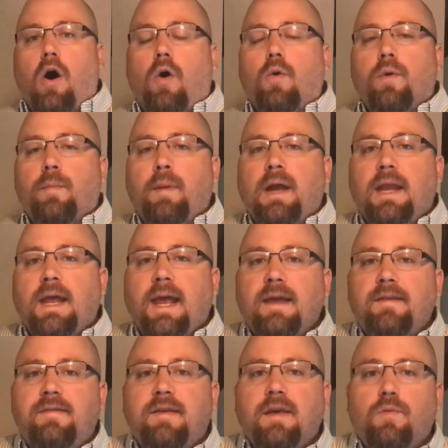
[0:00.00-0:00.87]
All remaining
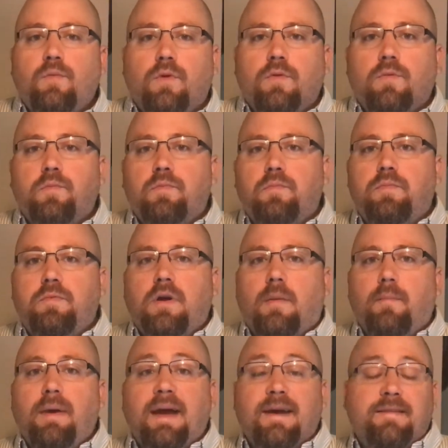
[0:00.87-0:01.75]
18 will
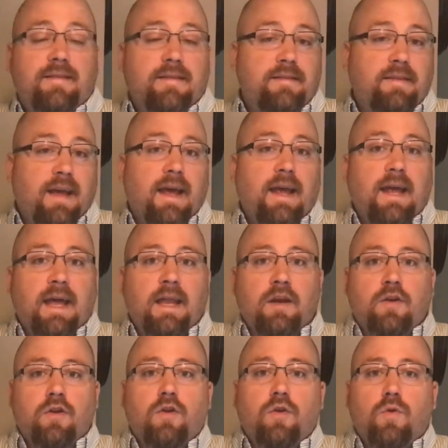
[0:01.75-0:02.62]
come back today
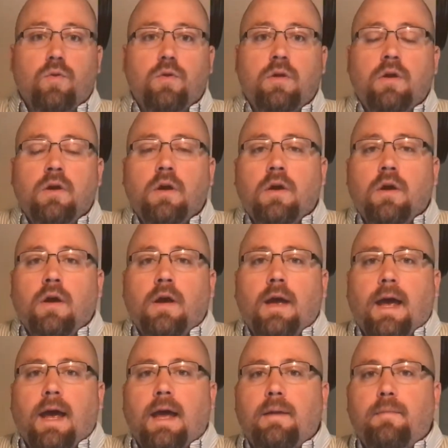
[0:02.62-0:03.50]
at noon
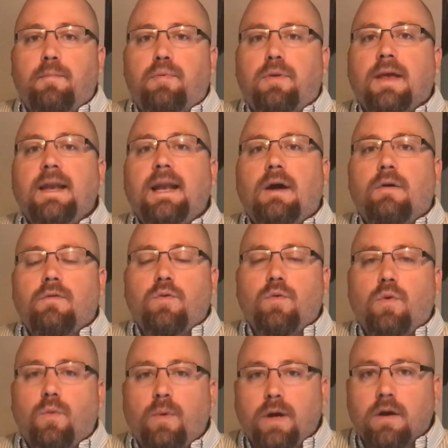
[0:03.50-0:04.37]
and play down
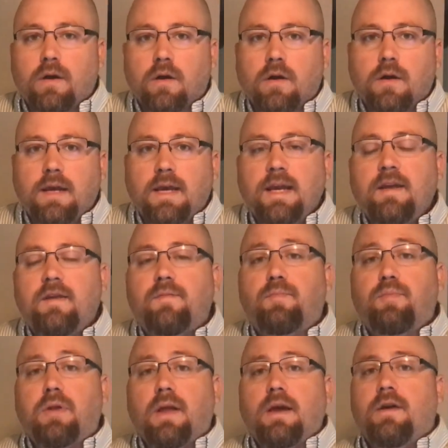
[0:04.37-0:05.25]
to a winner.
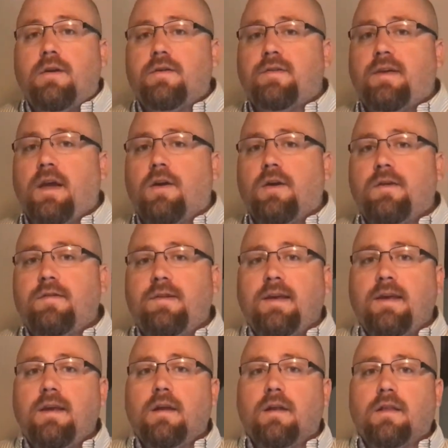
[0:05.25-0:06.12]
Each player is
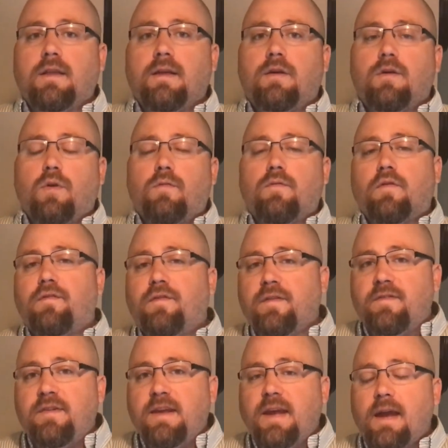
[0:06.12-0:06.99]
guaranteed a little over
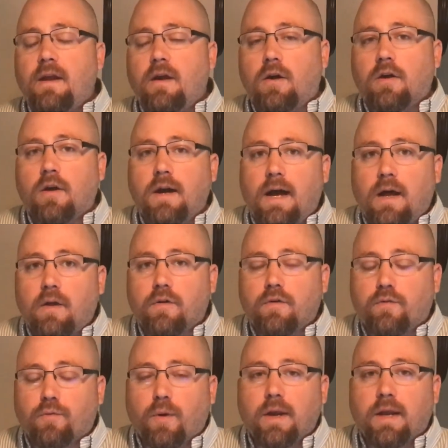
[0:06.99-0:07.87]

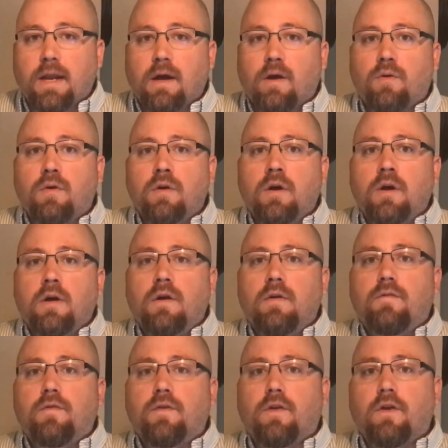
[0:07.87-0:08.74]
$5,800 right now
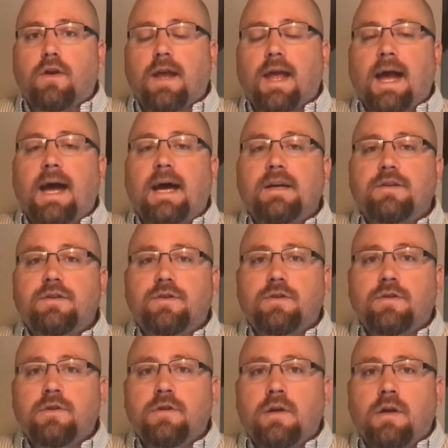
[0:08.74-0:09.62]
for their
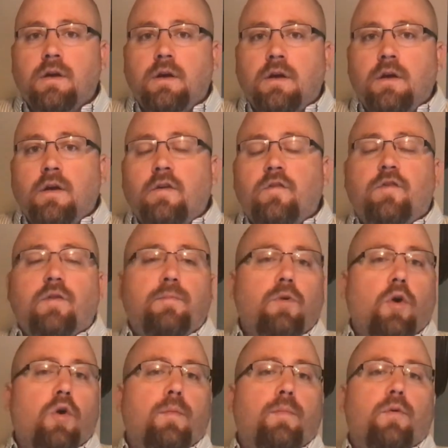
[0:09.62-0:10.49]
cash. Some
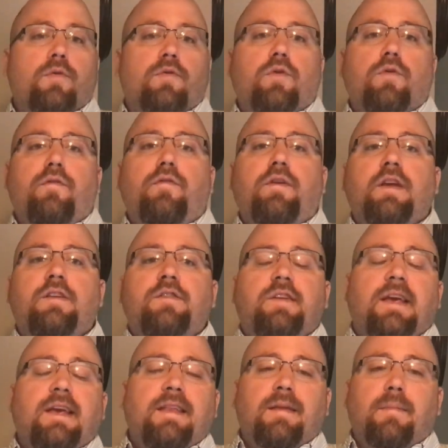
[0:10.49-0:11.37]
notables who finished
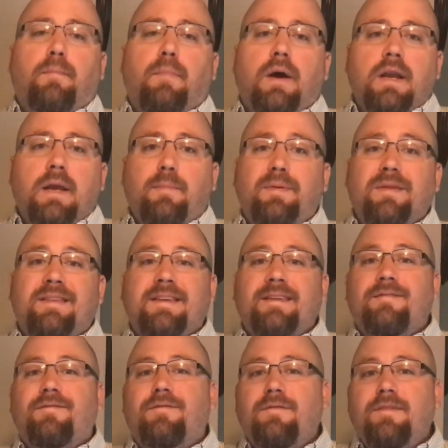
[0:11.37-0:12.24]
in the money but
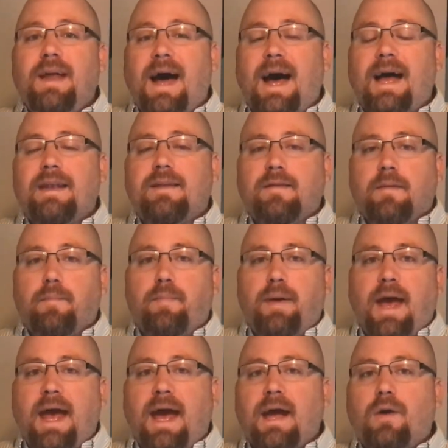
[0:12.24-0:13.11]
did not
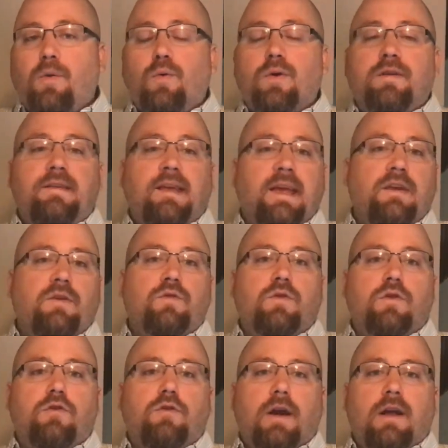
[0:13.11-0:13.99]
bag were Daniel
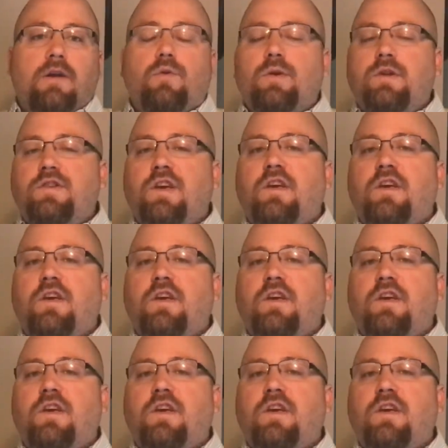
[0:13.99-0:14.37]
Negreanu and